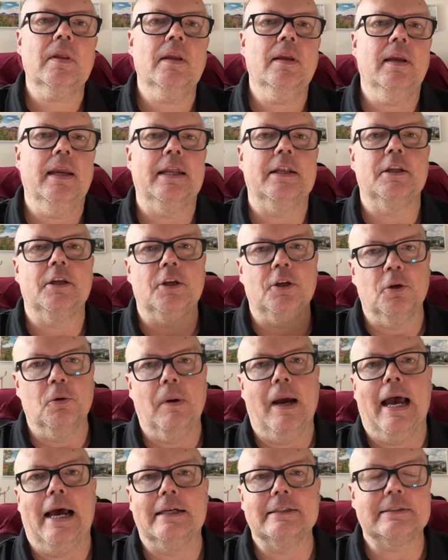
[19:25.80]
In the
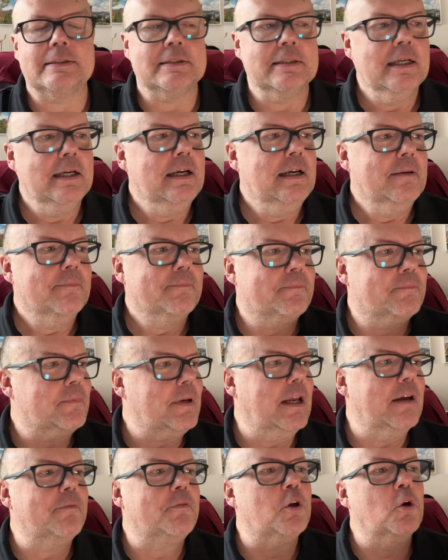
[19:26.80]
US,
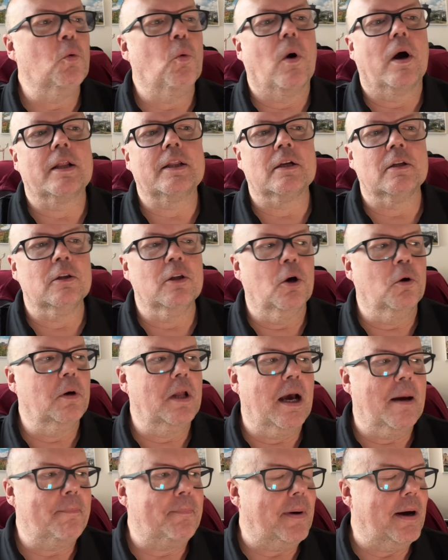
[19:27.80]
if you wanted to load
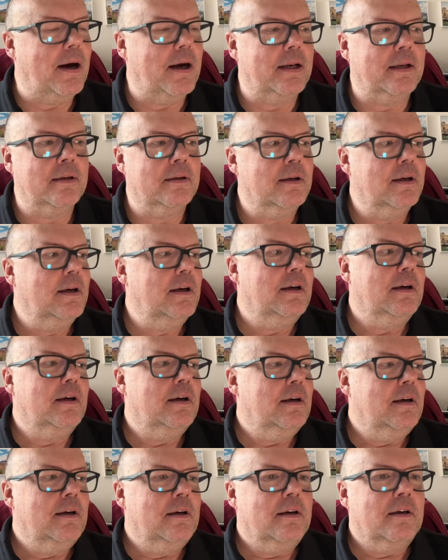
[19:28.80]
up on
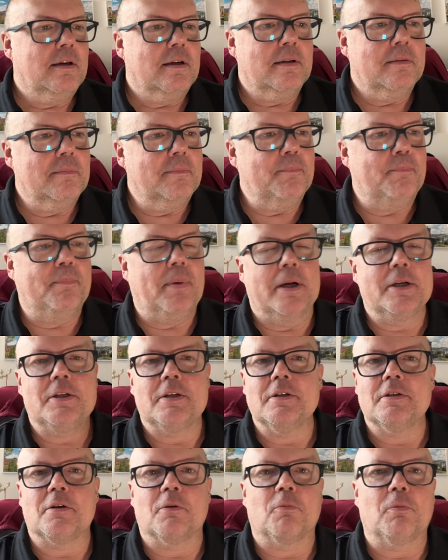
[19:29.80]

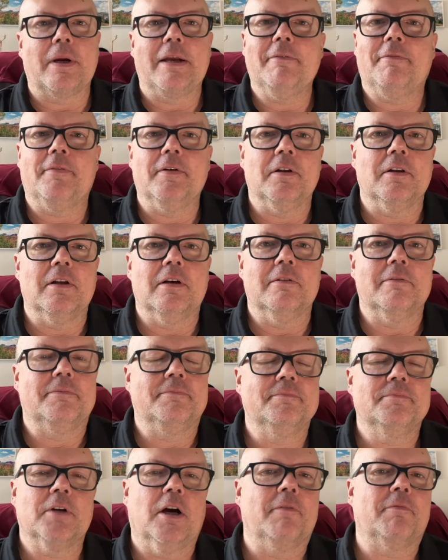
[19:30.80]
bunches a refill
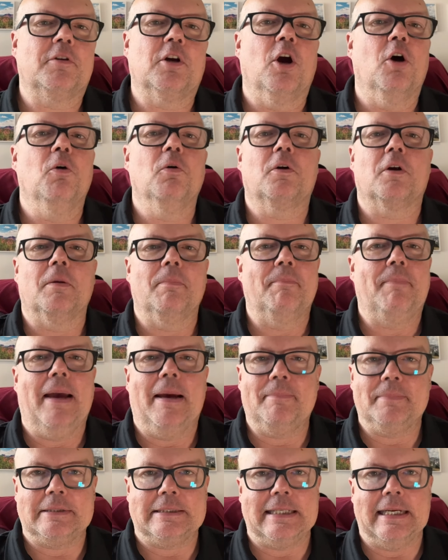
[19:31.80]
of Coke and
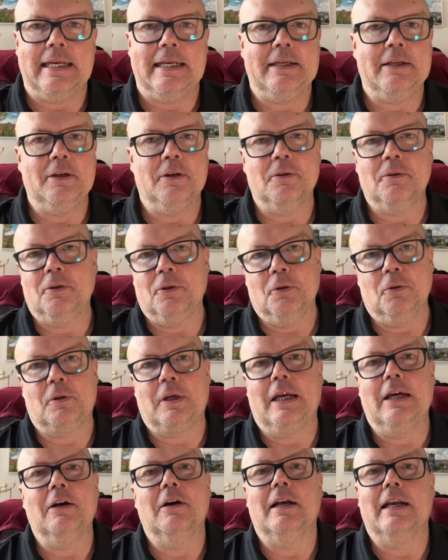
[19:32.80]
Pepsi, you
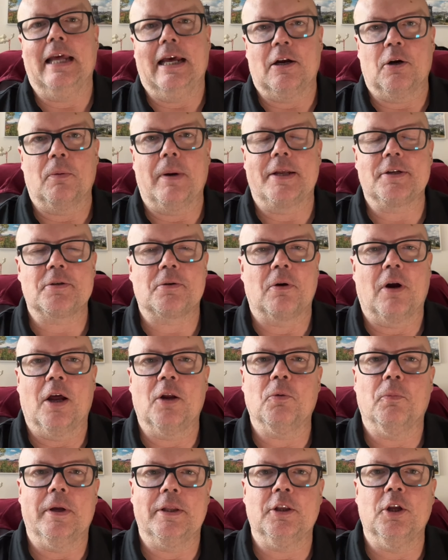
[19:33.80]
could at a
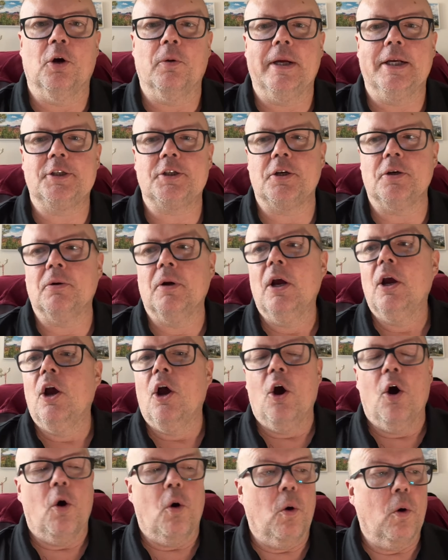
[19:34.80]
restaurant with no issue.
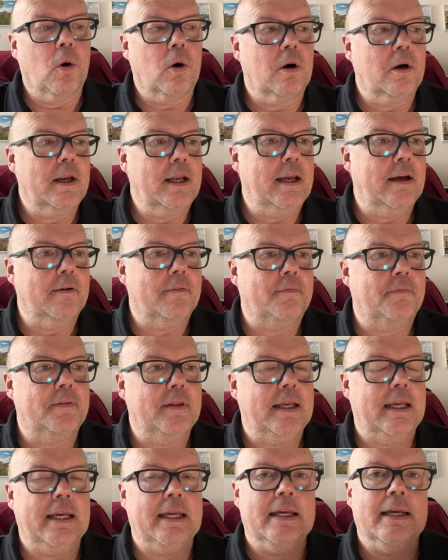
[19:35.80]
Or if
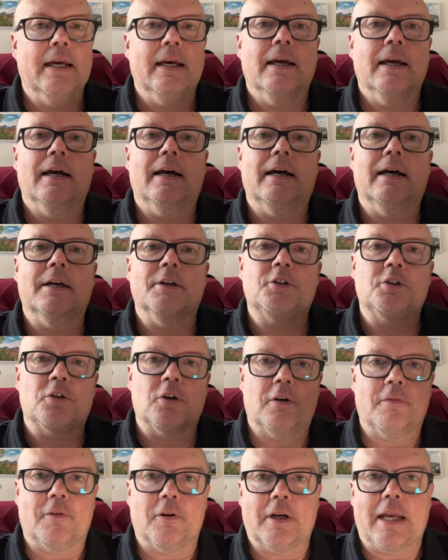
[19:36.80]
the
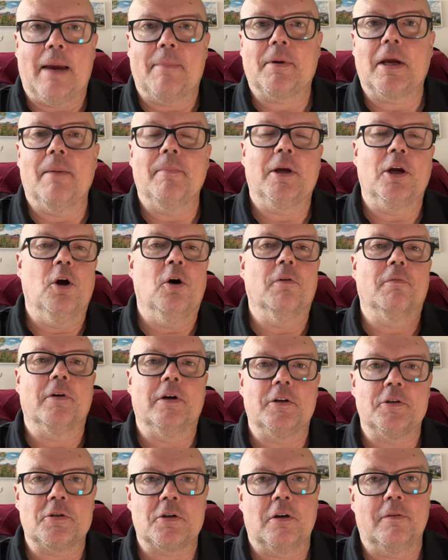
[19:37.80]
server kept coming over
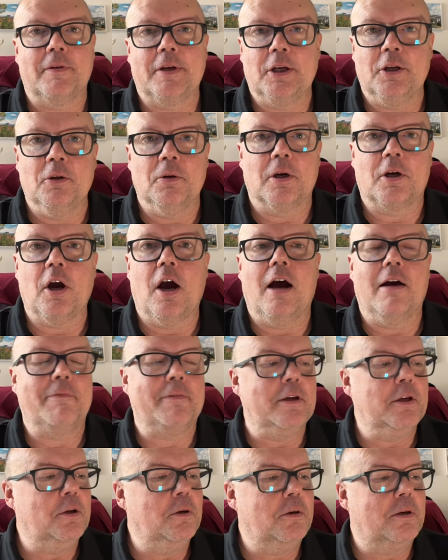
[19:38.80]
and serving you a
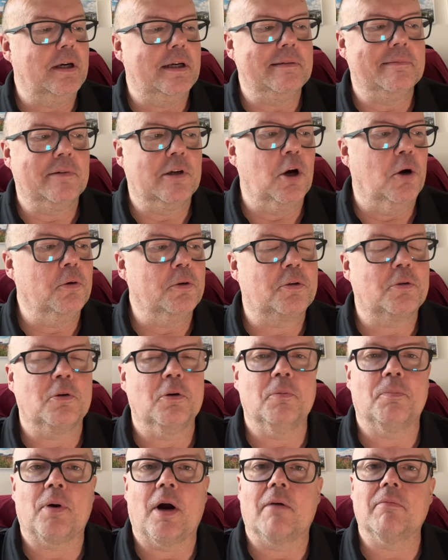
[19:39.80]
coffee, you could go
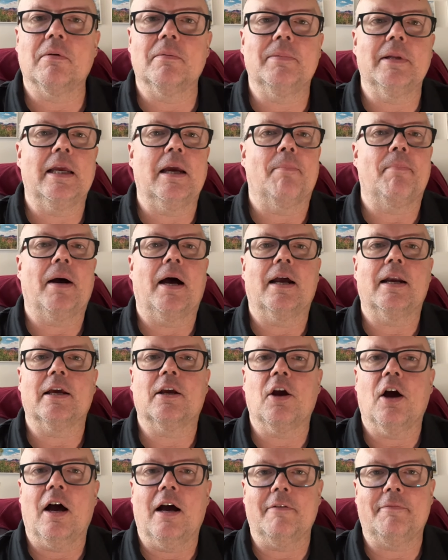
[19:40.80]
through probably a pot
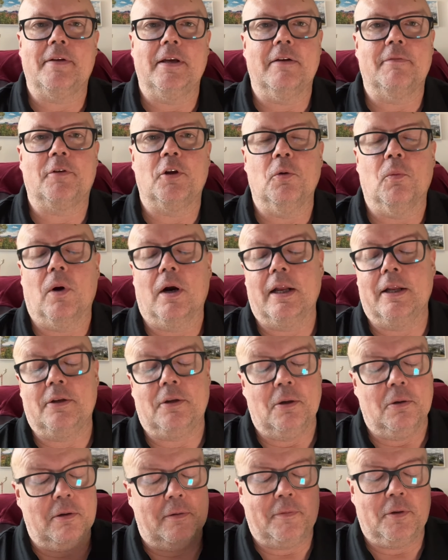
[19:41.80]
of coffee if you wanted
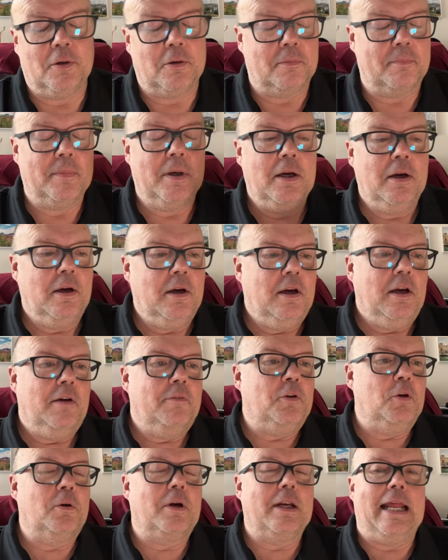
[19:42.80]
to, if
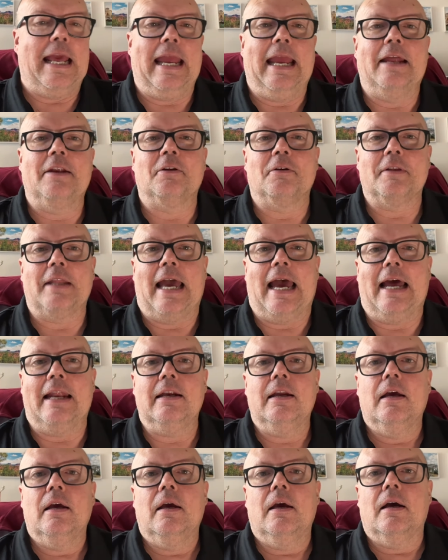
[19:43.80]
you could handle that,
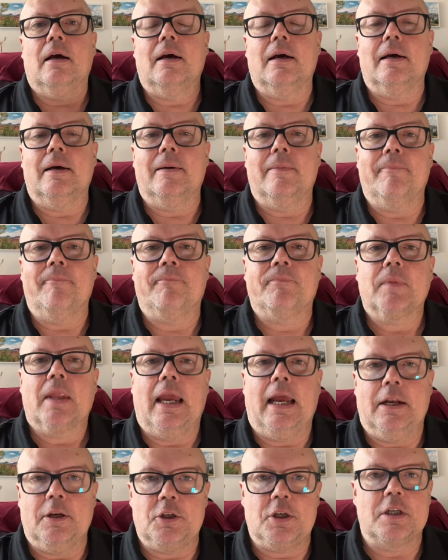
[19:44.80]

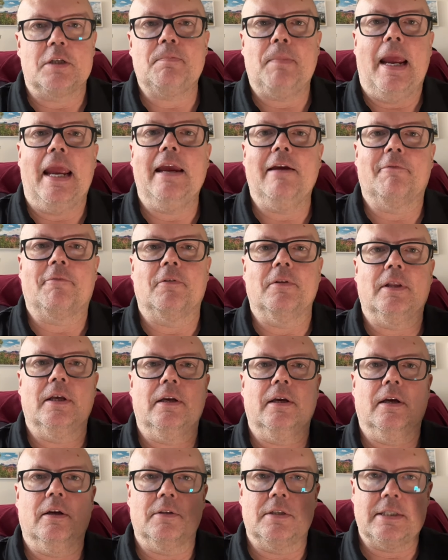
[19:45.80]
and just pay for
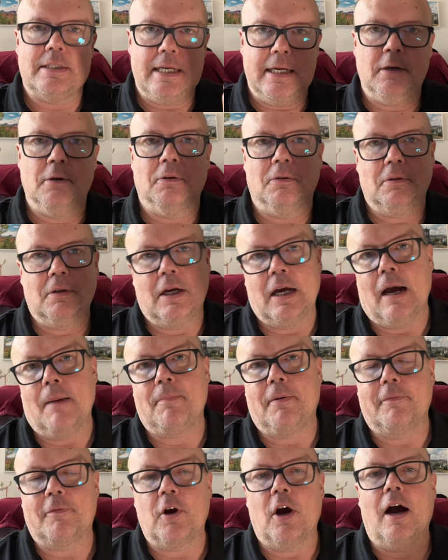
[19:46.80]
a single
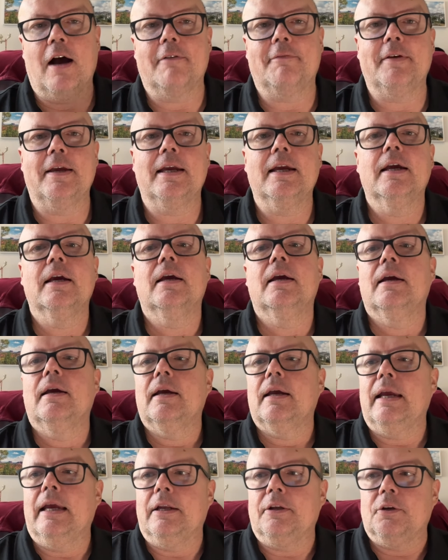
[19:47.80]
cup of coffee.
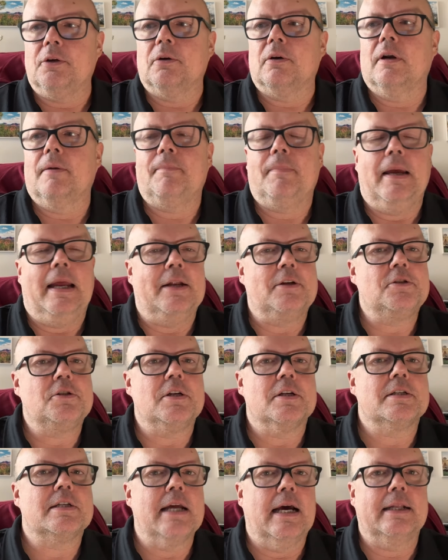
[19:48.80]
In Europe, it's
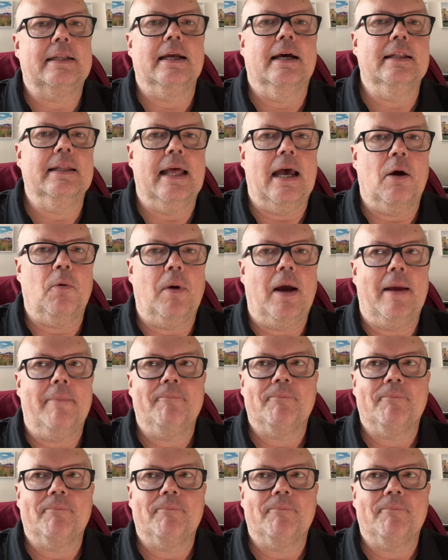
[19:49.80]
just not done that way.